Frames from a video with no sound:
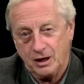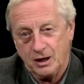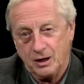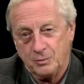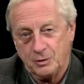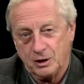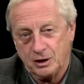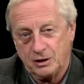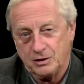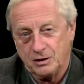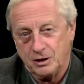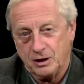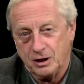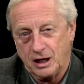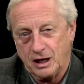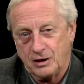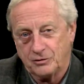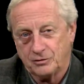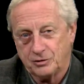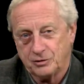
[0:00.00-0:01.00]
But
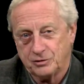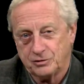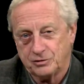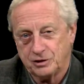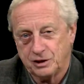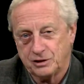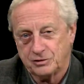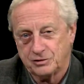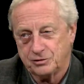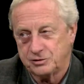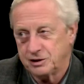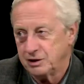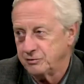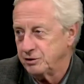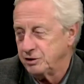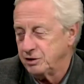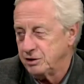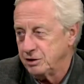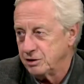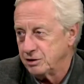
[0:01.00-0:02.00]
after 6 or
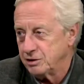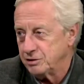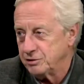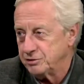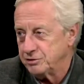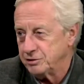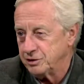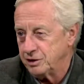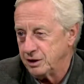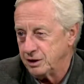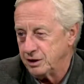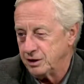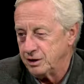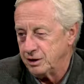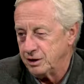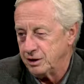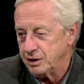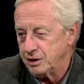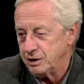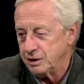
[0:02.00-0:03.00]
7 years in
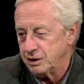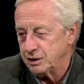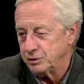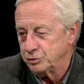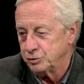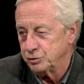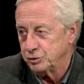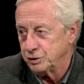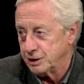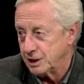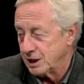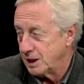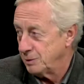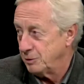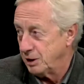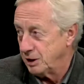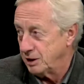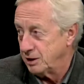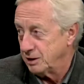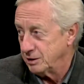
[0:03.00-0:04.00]
the tool and die
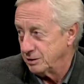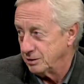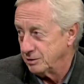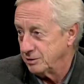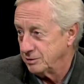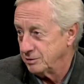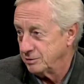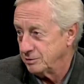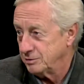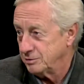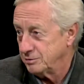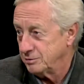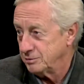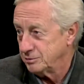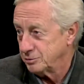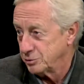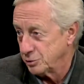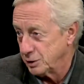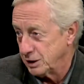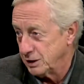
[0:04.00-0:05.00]
making
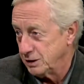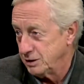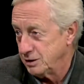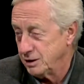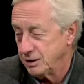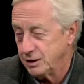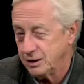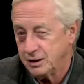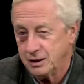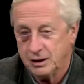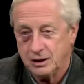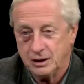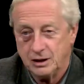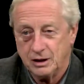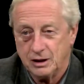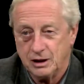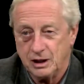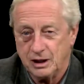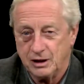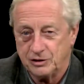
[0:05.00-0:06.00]
trade,
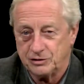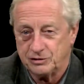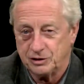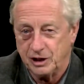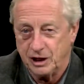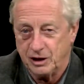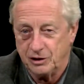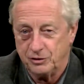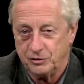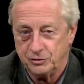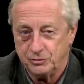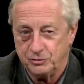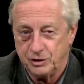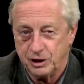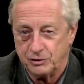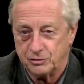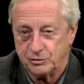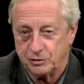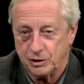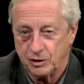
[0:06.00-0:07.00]
I decided to
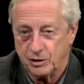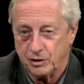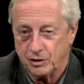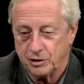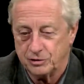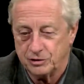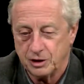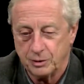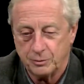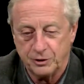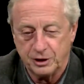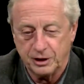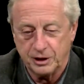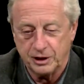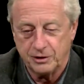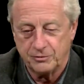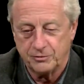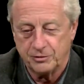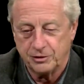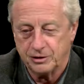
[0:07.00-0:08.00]
venture out into something
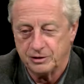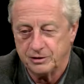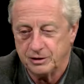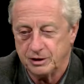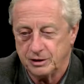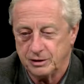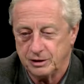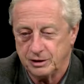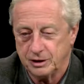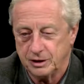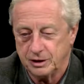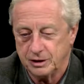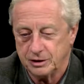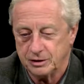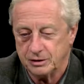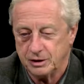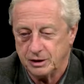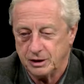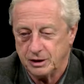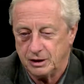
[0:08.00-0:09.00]
different, and
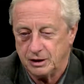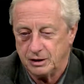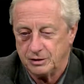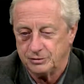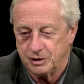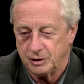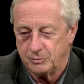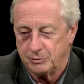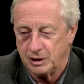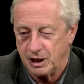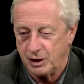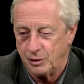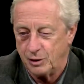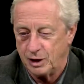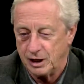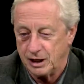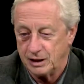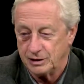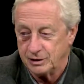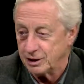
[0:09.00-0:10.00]
somehow
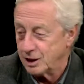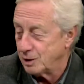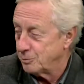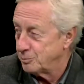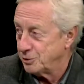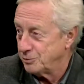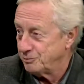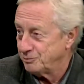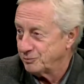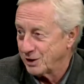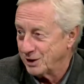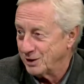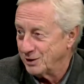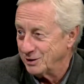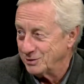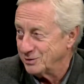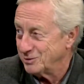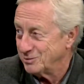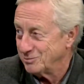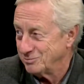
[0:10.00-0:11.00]
I ended up
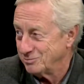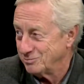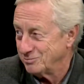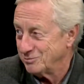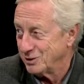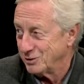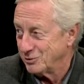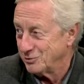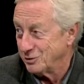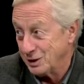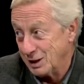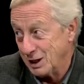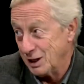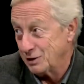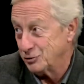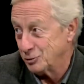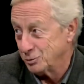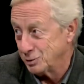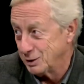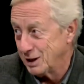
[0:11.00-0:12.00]
in
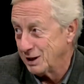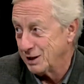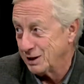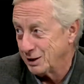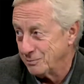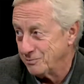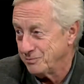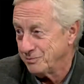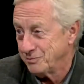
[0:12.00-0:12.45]
financial planning.